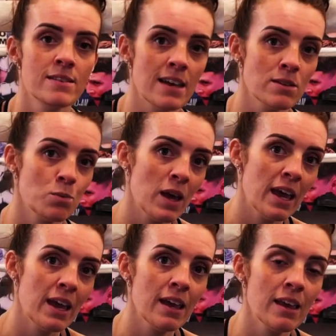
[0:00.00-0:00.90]
days a
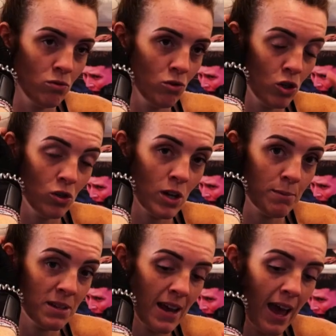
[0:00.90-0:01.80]
week, 2
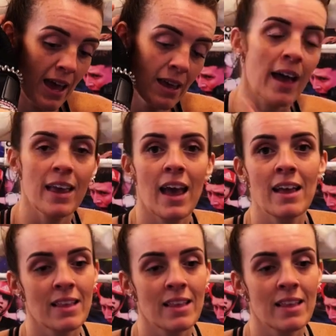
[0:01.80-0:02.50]
times a day. Again,